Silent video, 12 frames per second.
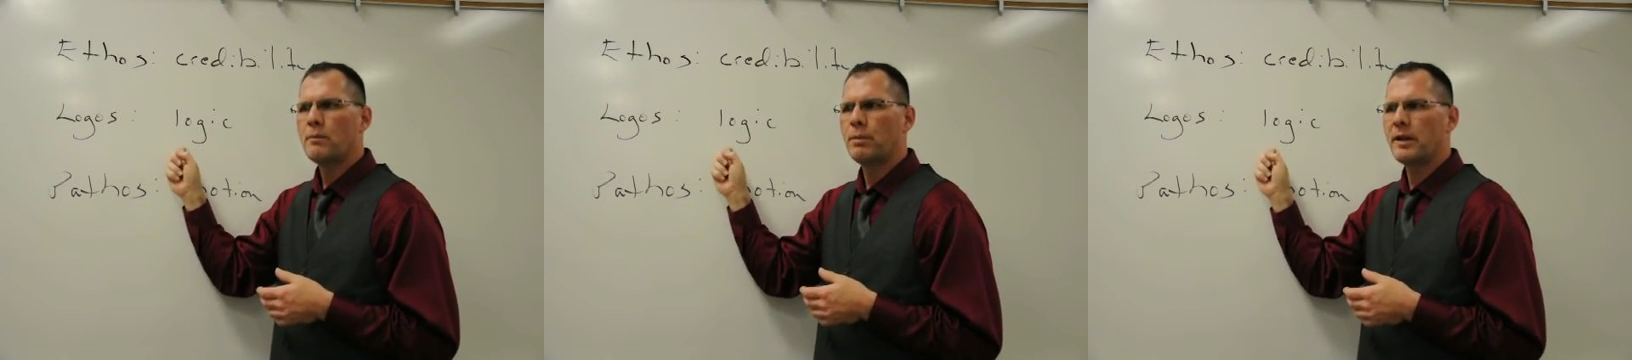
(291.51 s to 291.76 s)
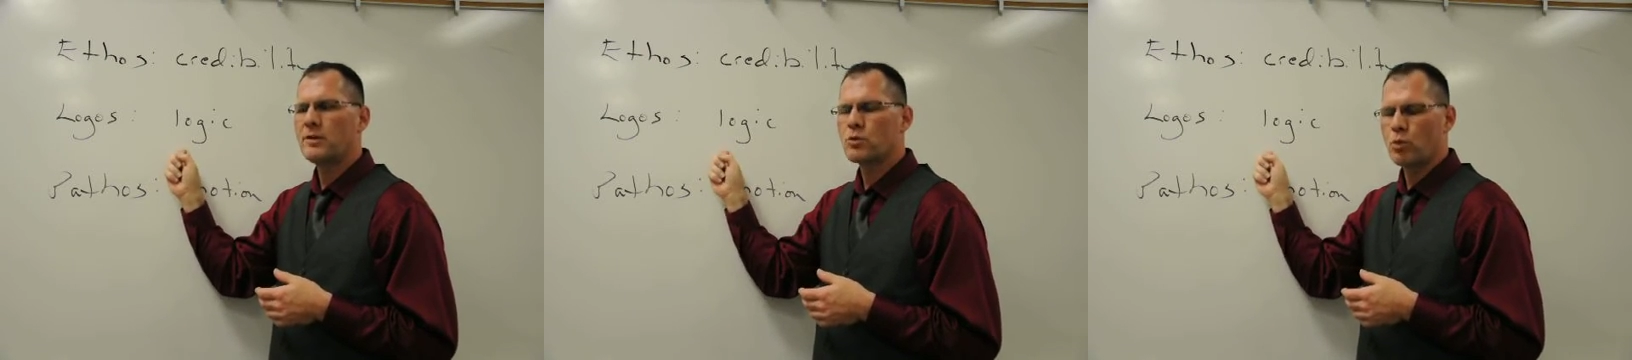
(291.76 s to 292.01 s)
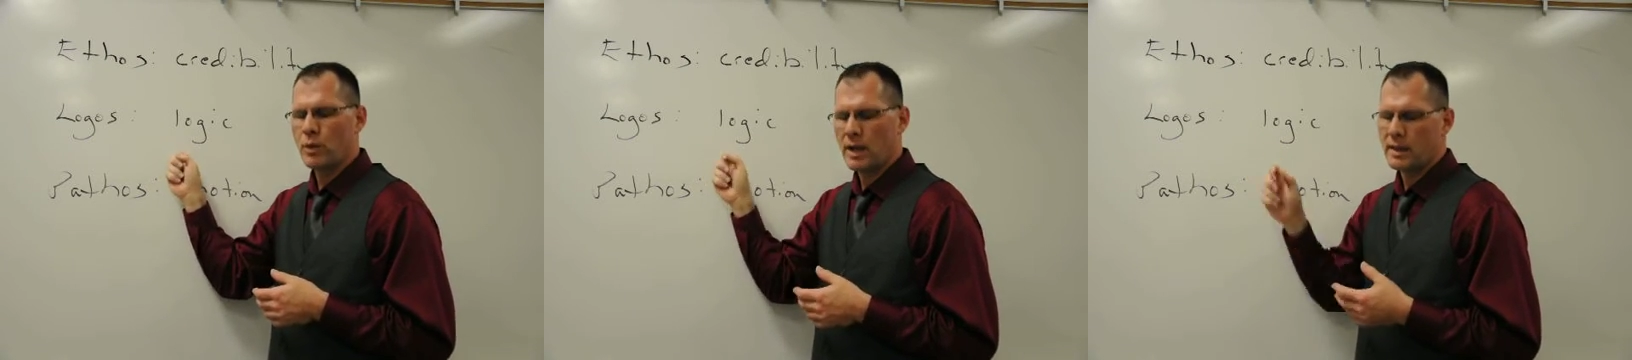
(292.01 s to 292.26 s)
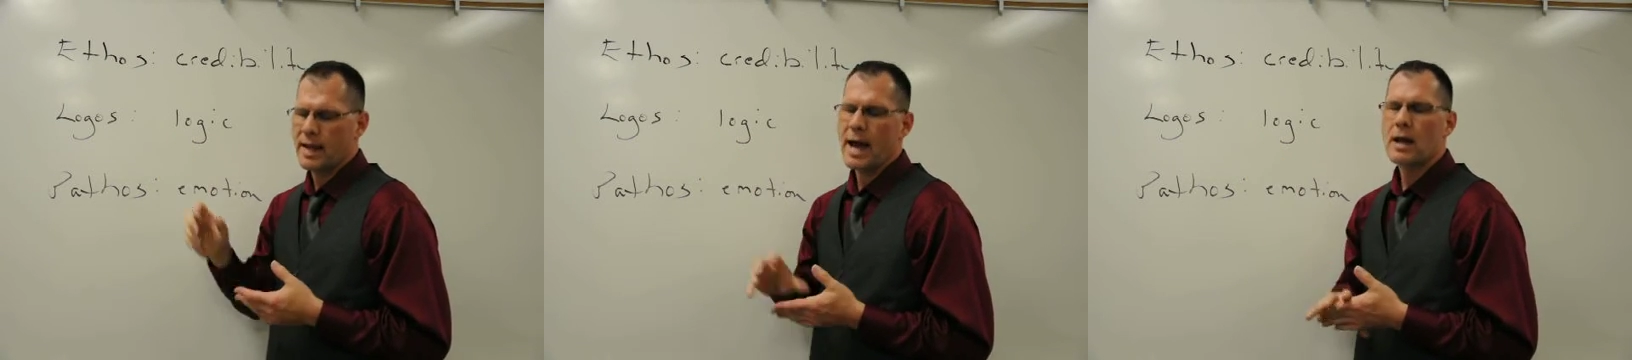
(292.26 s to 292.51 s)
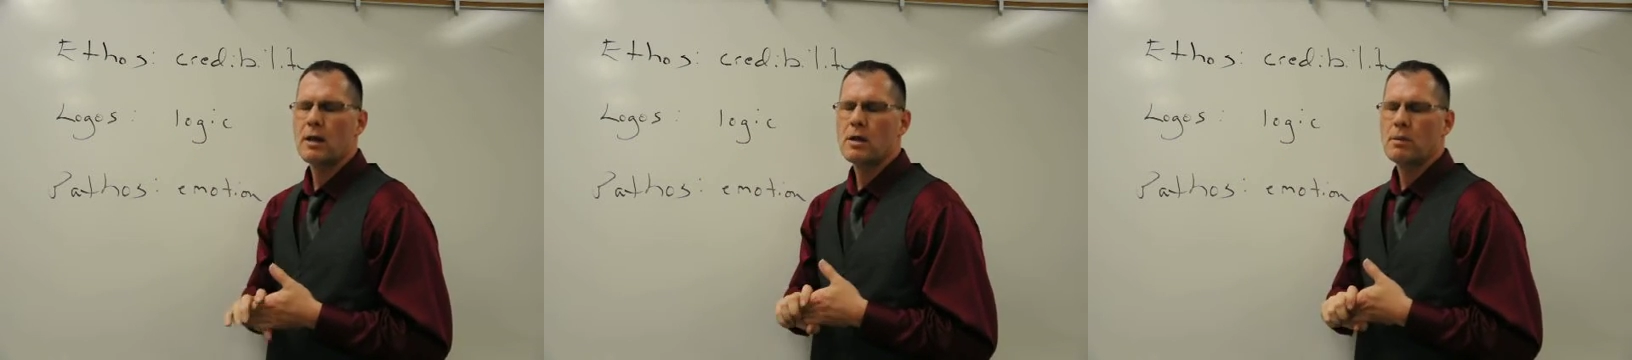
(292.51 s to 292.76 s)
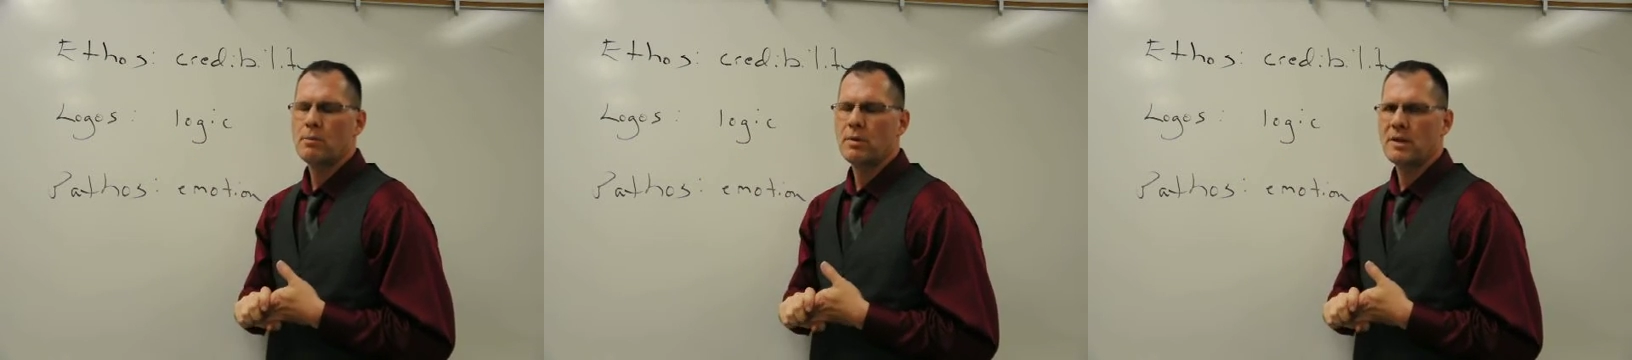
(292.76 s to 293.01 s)
Please read that.
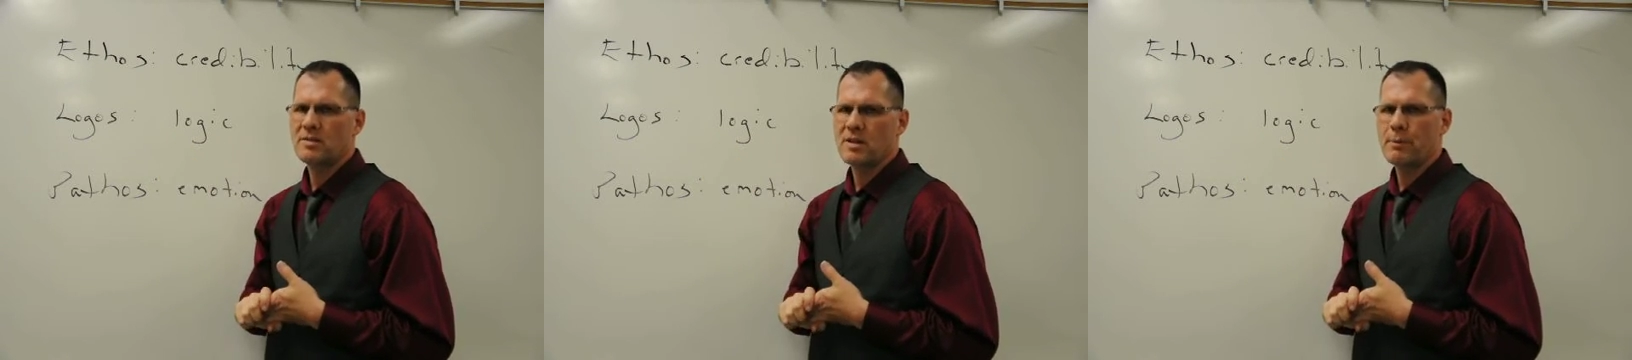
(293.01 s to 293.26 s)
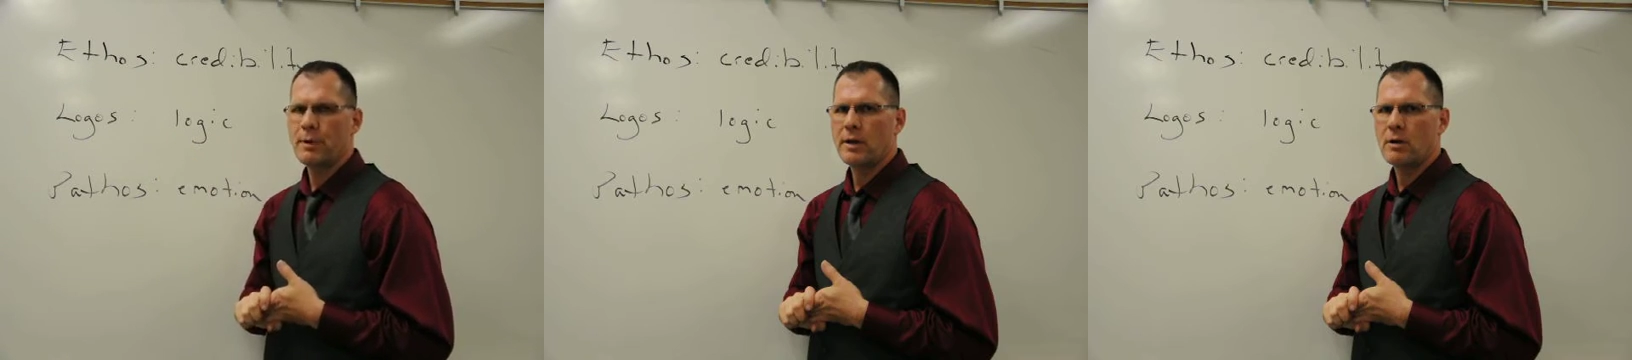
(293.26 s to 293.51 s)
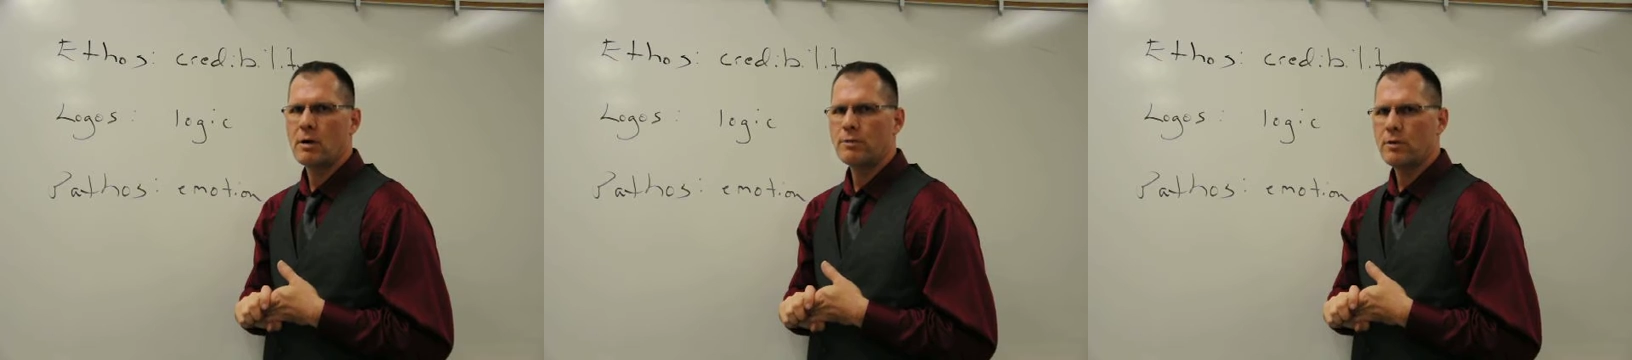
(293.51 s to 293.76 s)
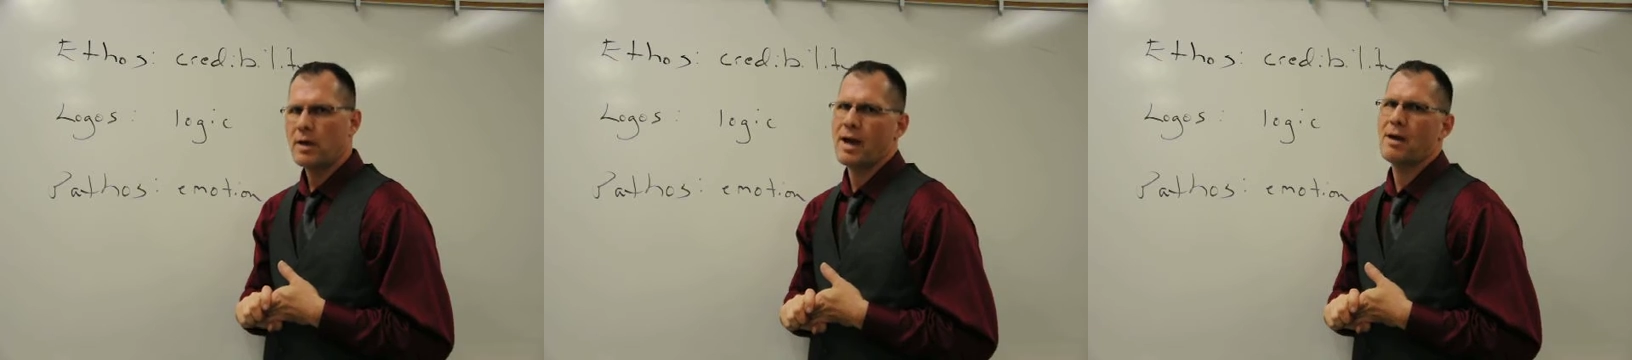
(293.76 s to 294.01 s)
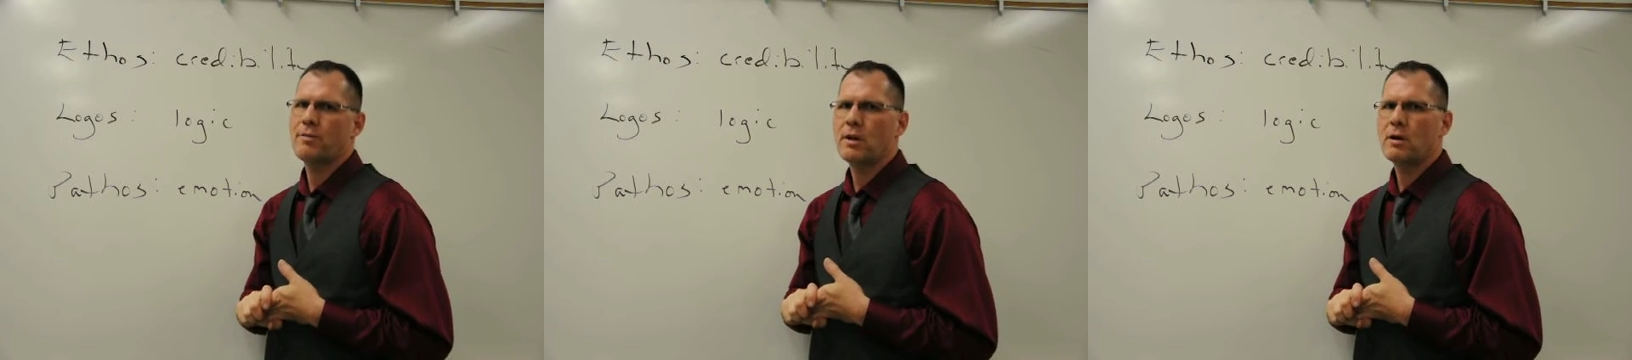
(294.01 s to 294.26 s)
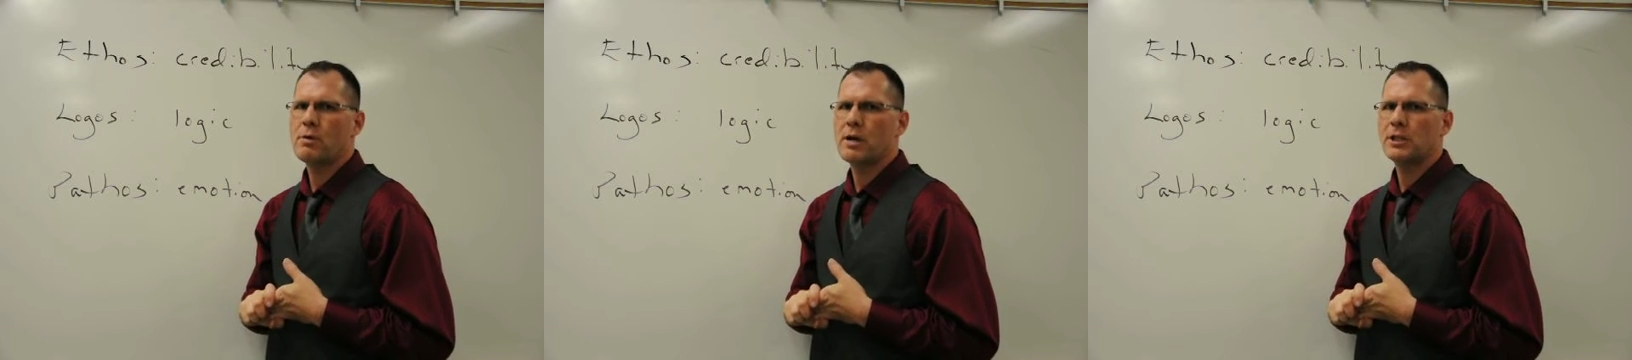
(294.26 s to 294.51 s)
Please let me know if you have
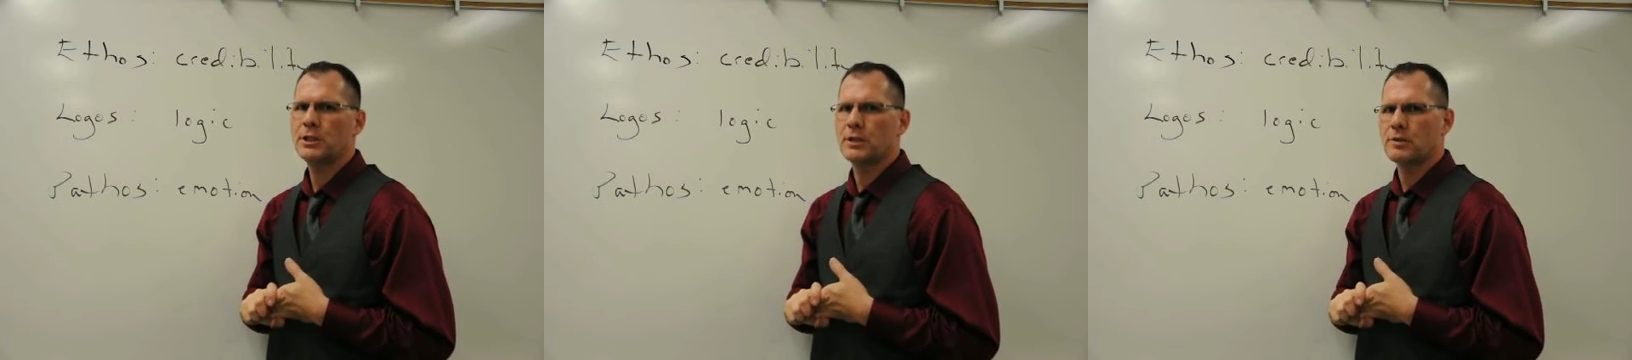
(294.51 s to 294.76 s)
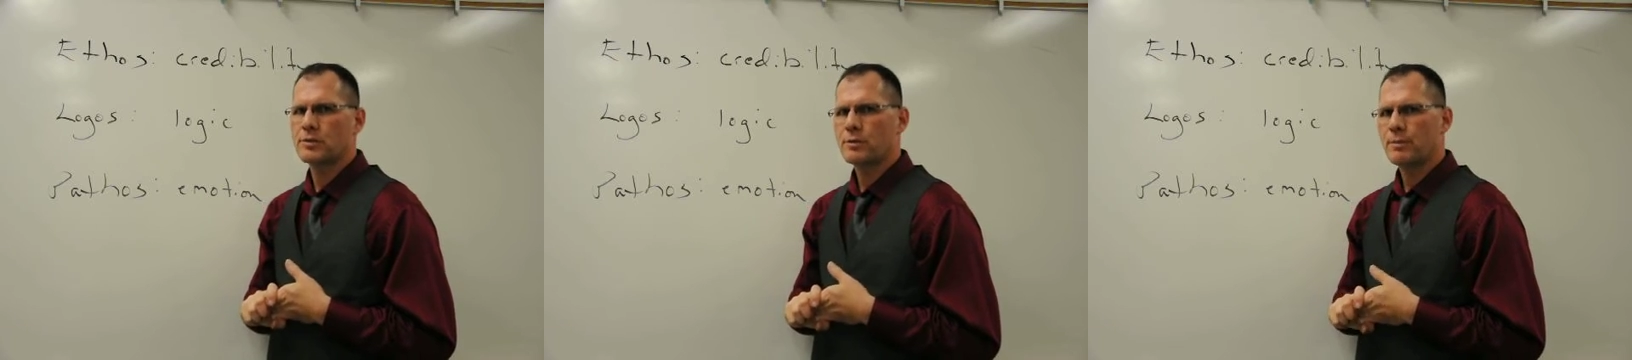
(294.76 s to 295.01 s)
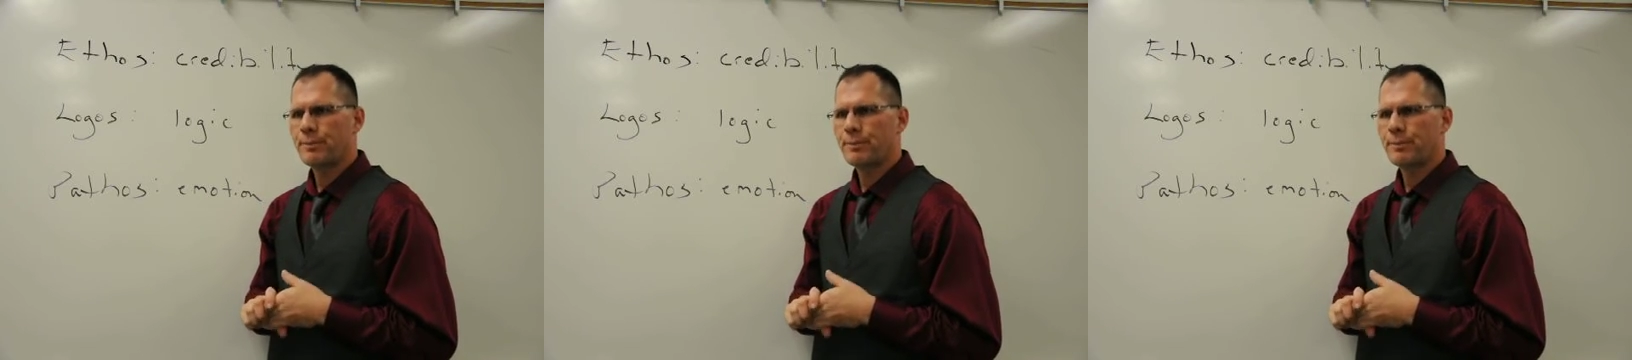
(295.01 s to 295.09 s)
any questions.